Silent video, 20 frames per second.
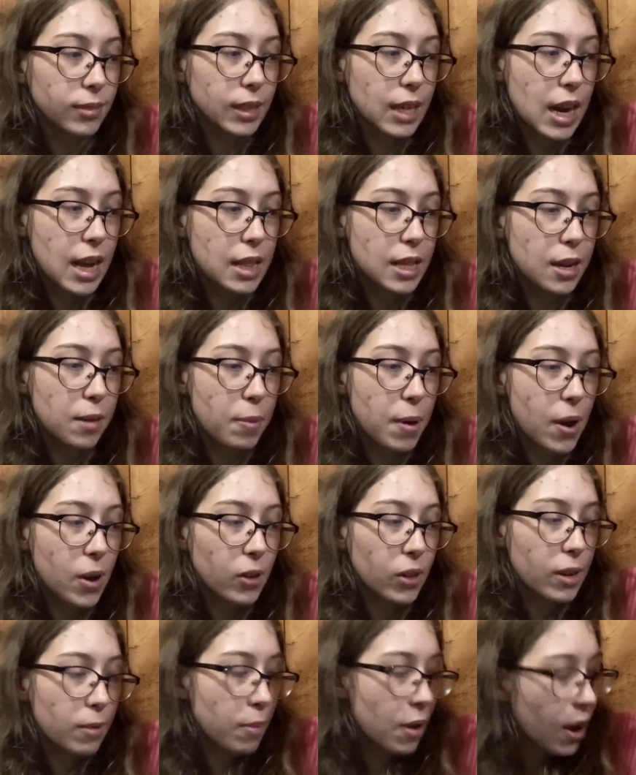And then
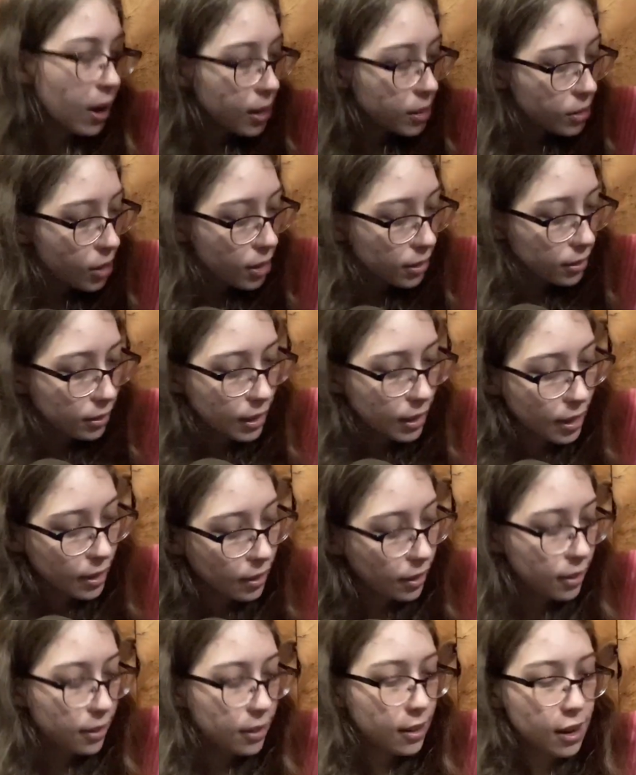apparently buy a lot that I
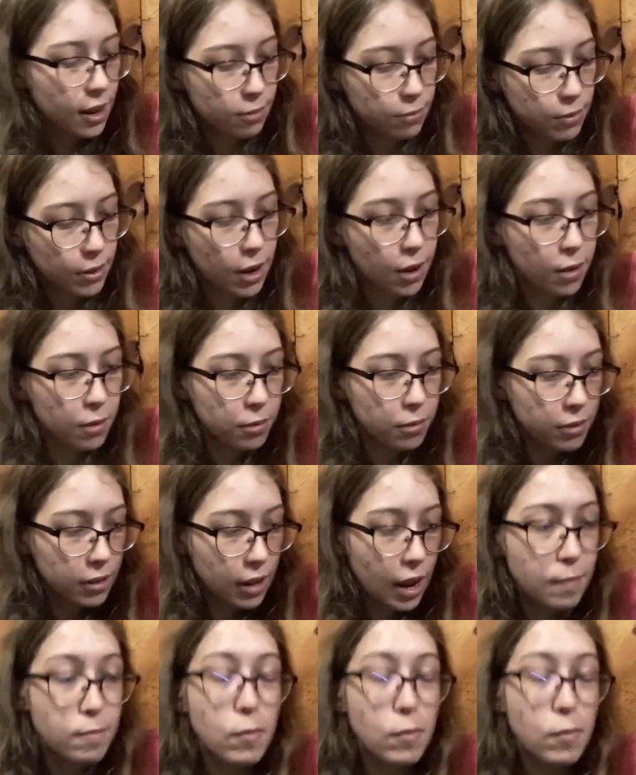gotta figure out. I'm